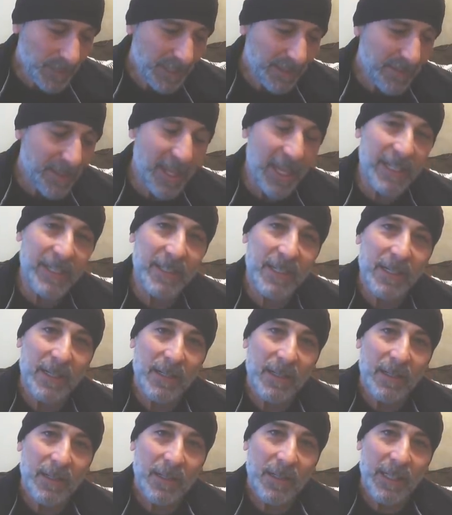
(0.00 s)
that
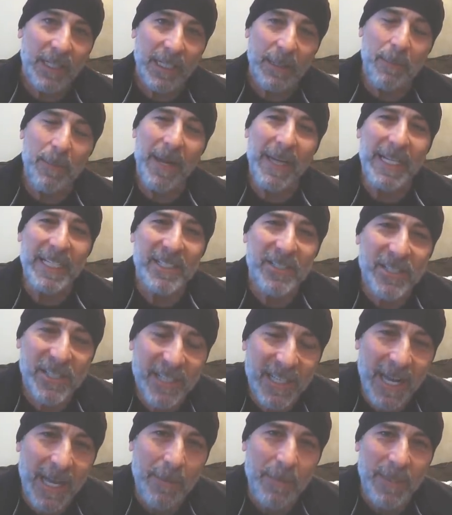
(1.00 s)
in many
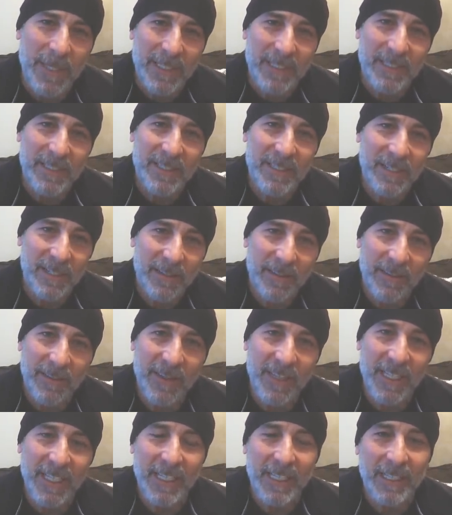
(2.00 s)
statements,
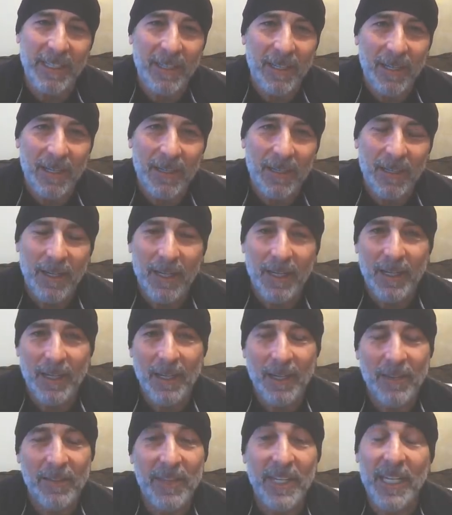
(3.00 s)
the
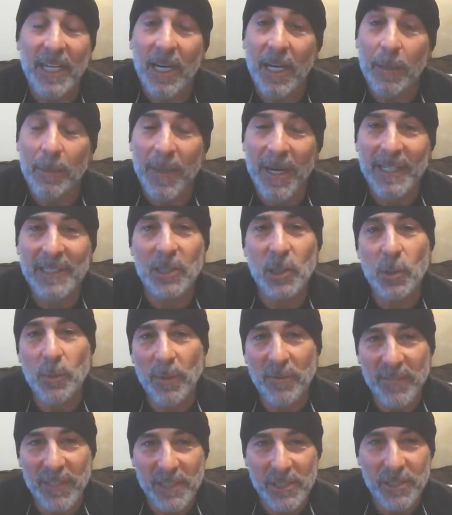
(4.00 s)
Chabad
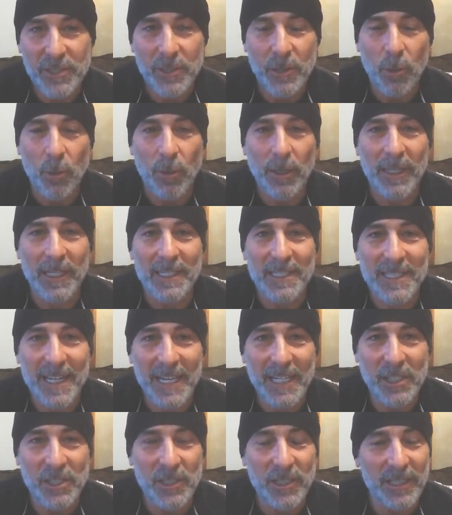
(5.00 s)
Lubavitch
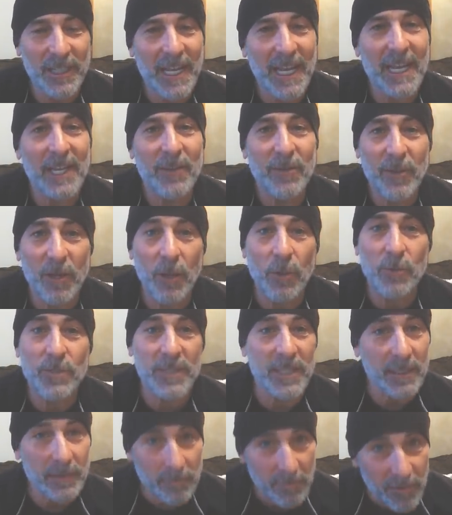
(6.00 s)
organization and
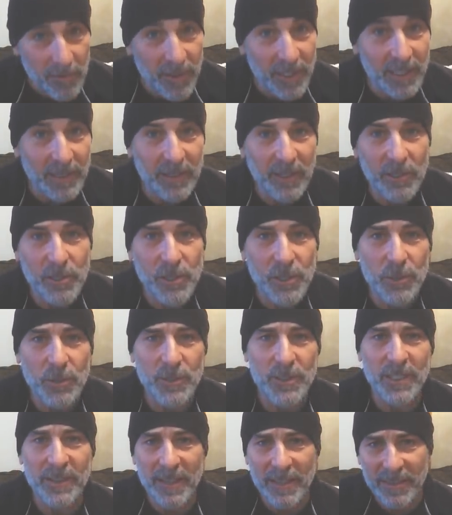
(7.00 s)
those that think they're
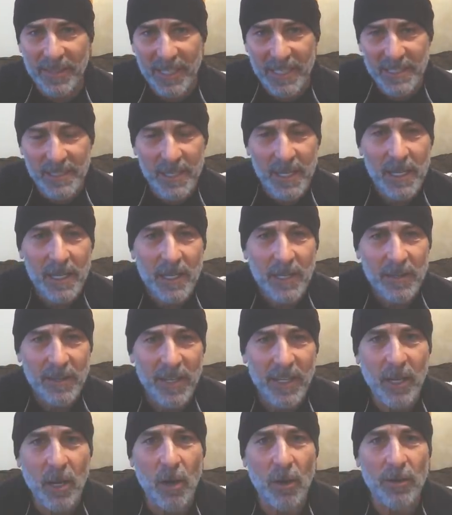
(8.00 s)
Jews and that
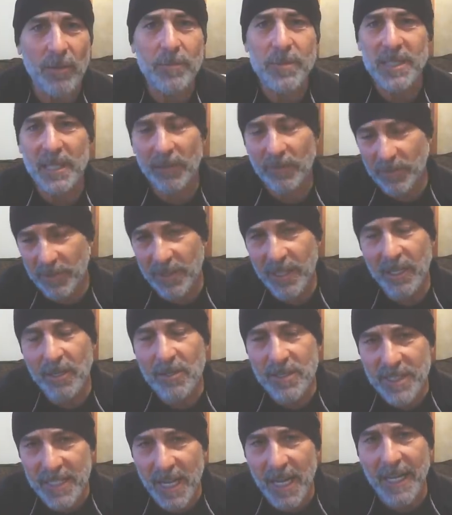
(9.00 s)
they call themselves, they're
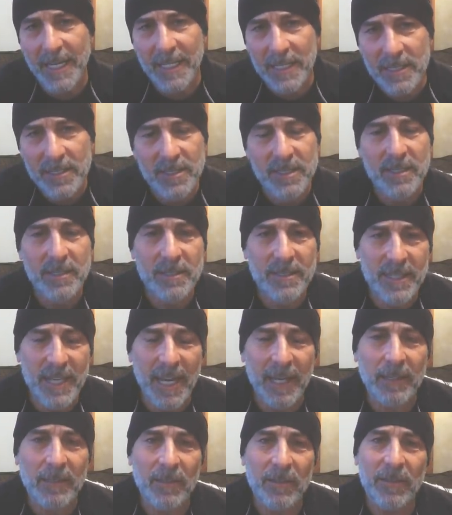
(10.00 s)
a Zionist
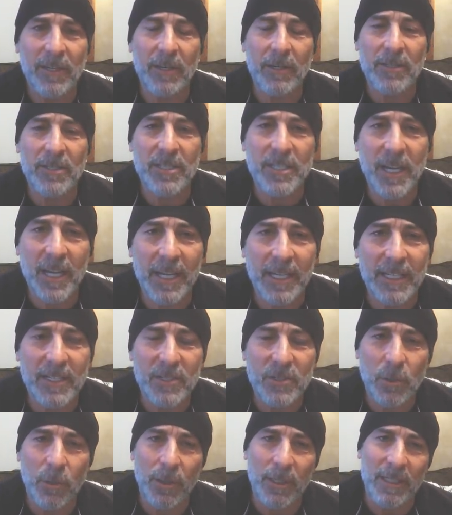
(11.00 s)
sect, they're a
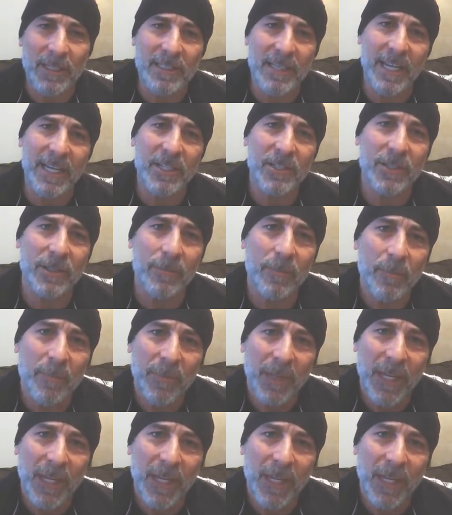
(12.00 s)
Zionist organization.